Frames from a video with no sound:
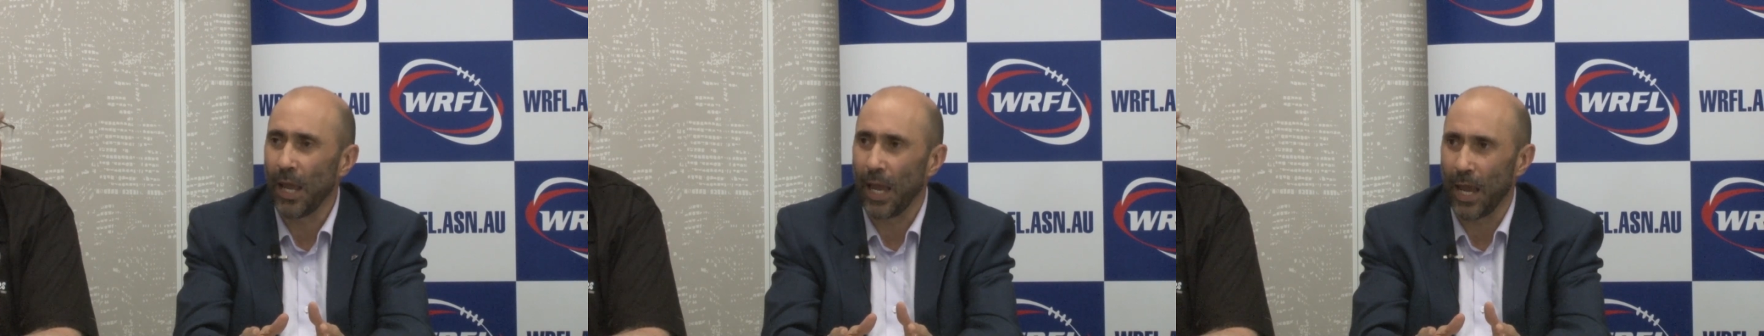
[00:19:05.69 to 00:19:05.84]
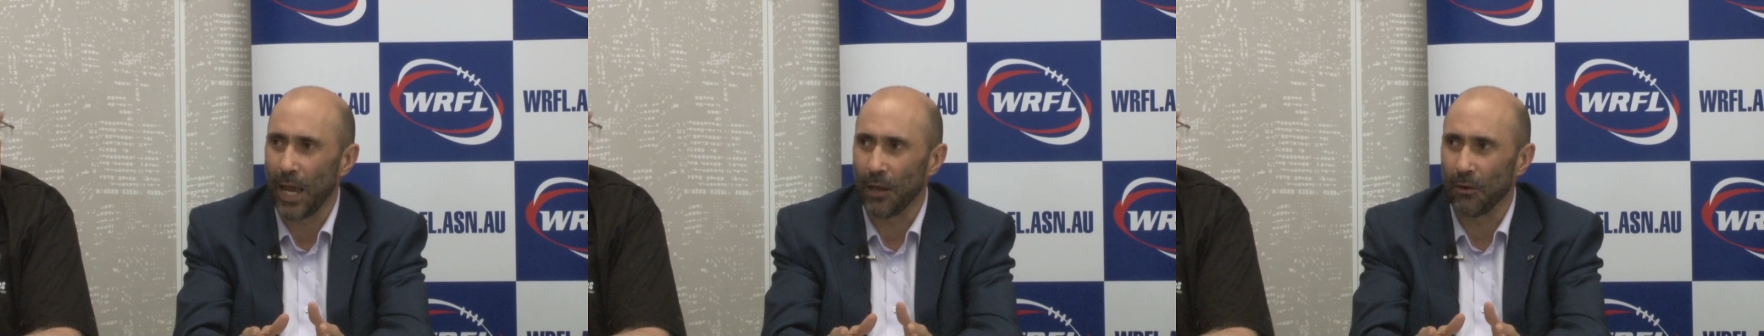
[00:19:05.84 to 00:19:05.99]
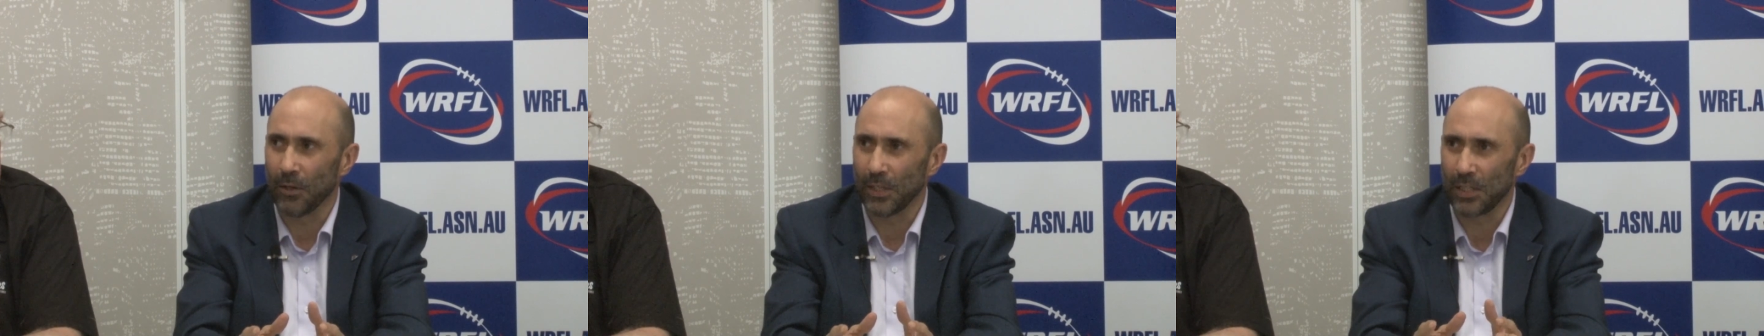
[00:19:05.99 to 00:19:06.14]

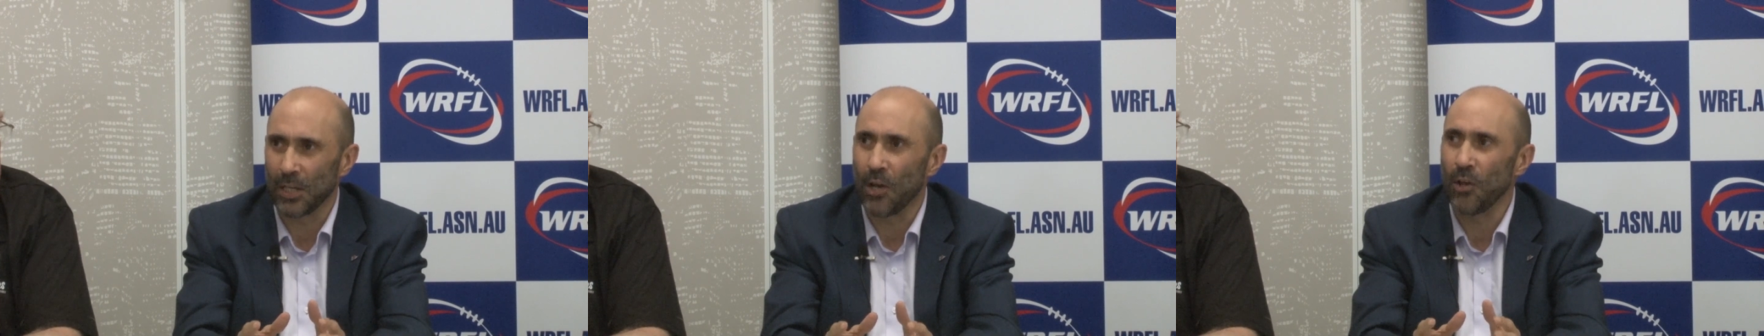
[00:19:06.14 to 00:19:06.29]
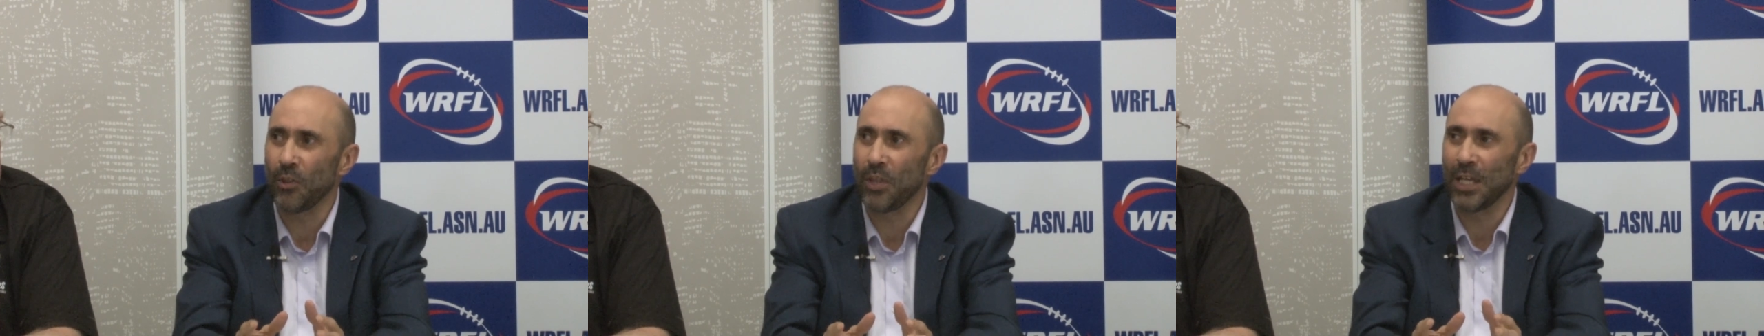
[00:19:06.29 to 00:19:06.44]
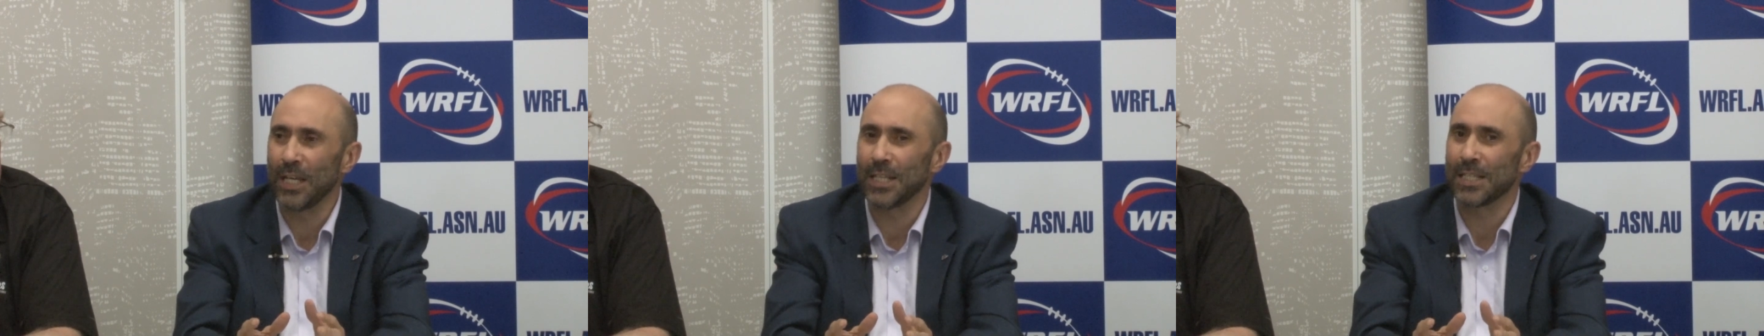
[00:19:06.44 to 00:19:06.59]
and I
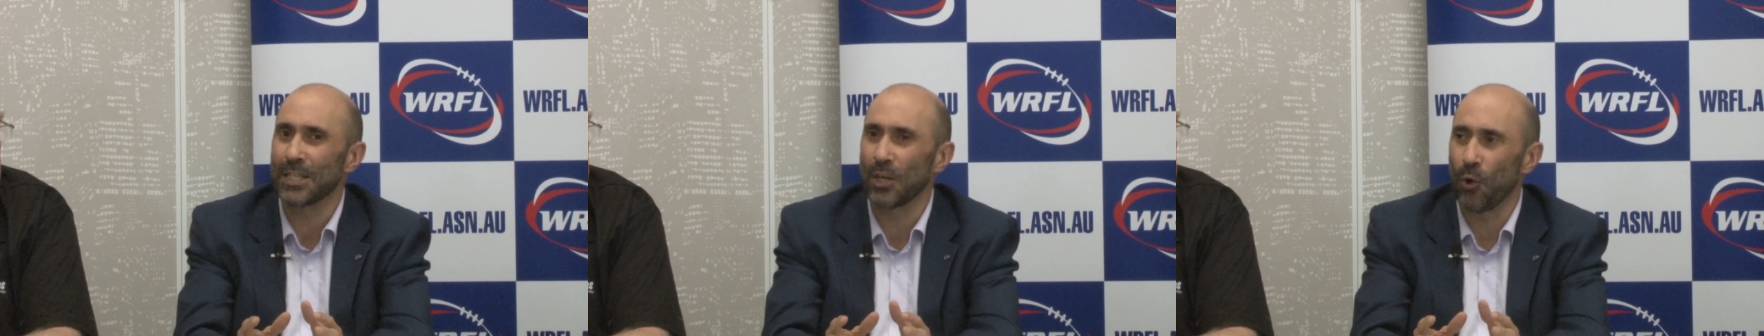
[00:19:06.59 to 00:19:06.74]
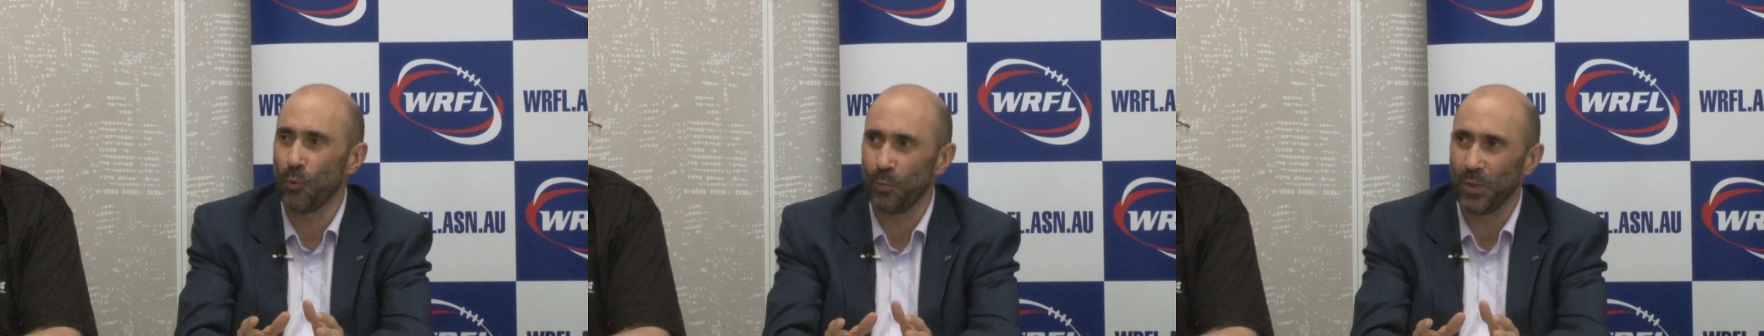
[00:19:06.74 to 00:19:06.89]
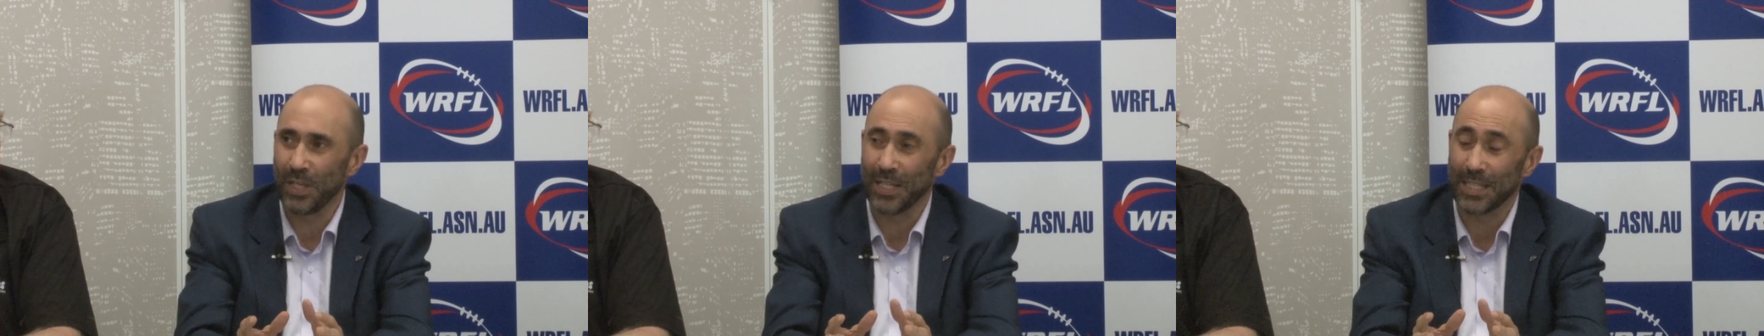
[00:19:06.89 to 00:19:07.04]
don't think it's helping